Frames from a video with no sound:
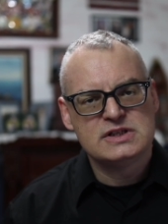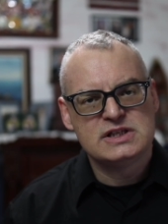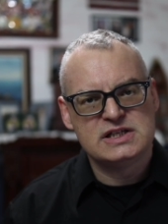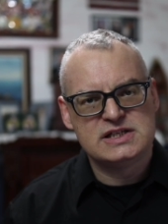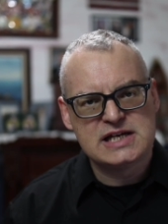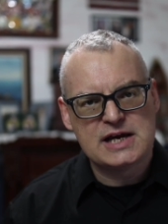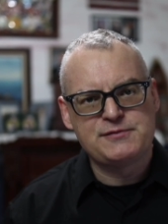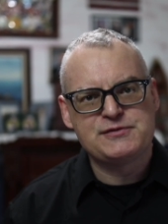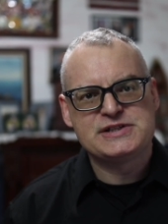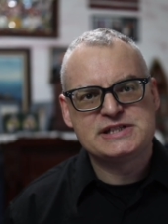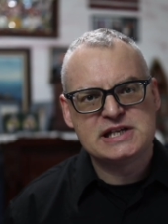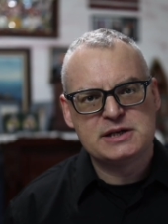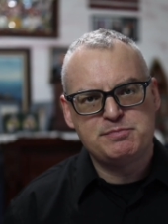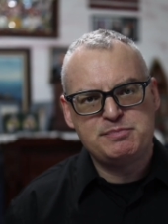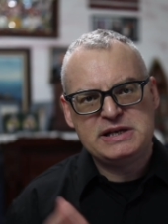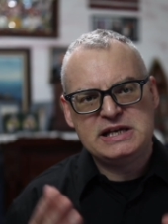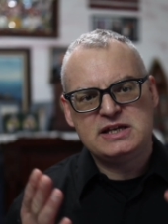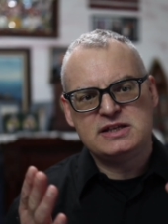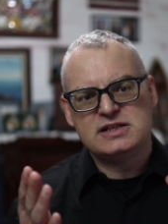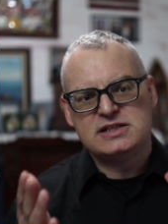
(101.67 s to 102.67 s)
the deficit
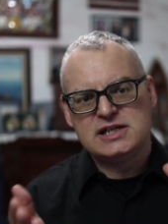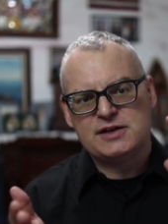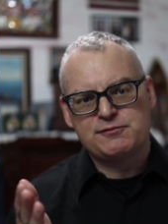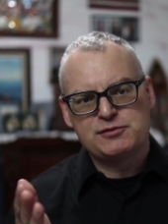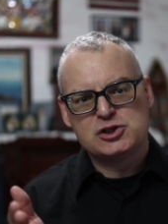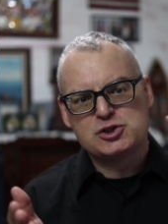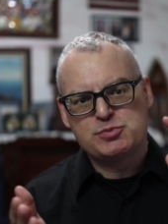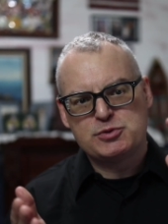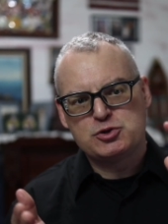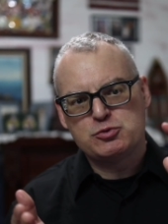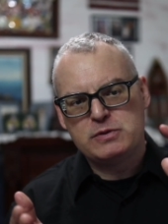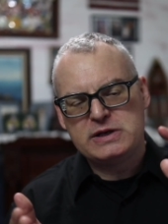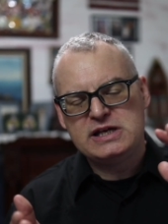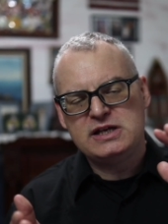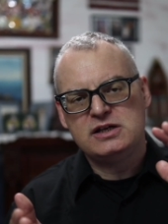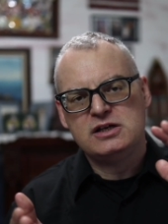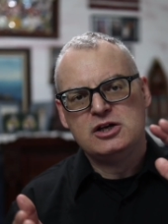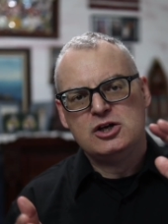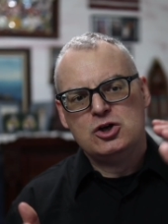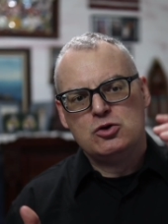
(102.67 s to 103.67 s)
being the difference
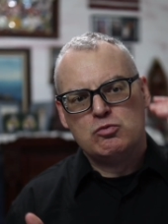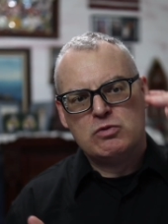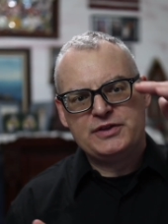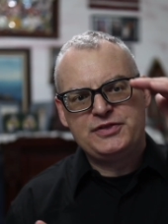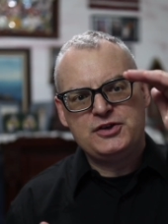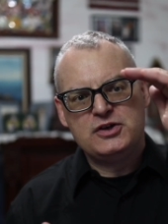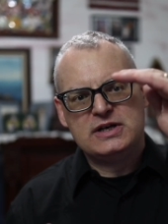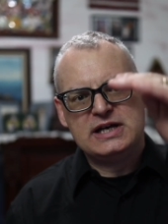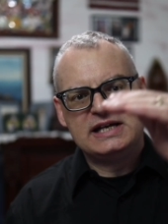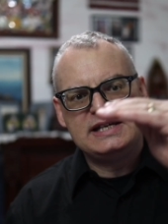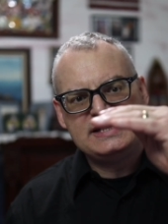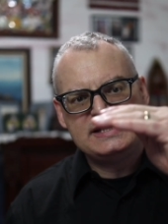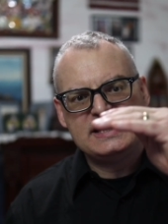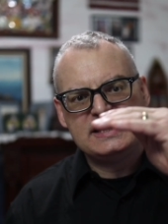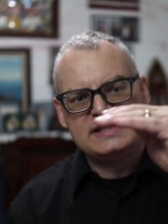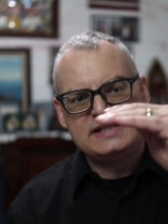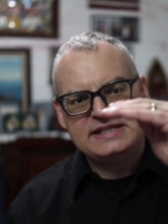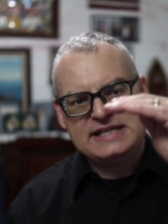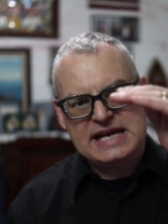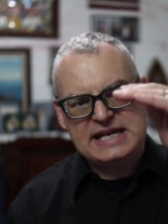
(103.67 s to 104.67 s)
between what the United
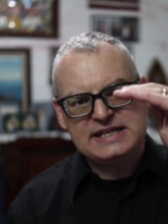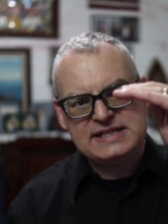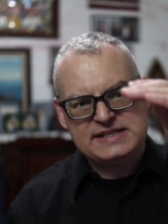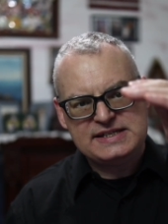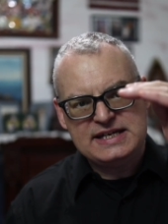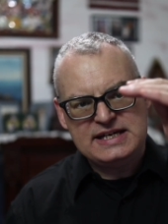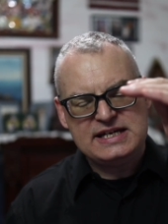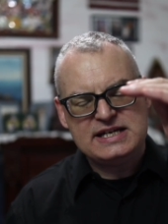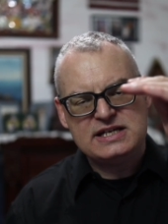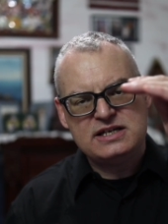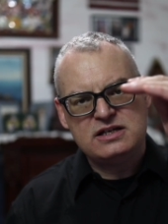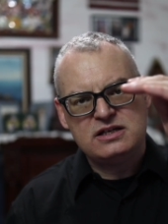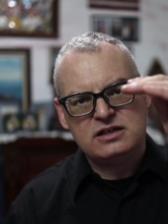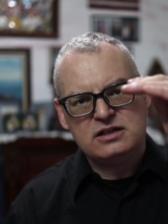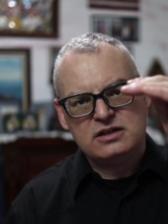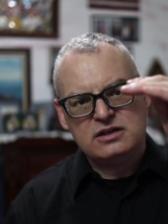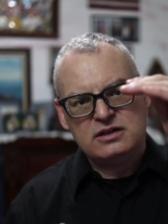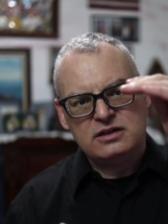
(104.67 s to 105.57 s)
States takes in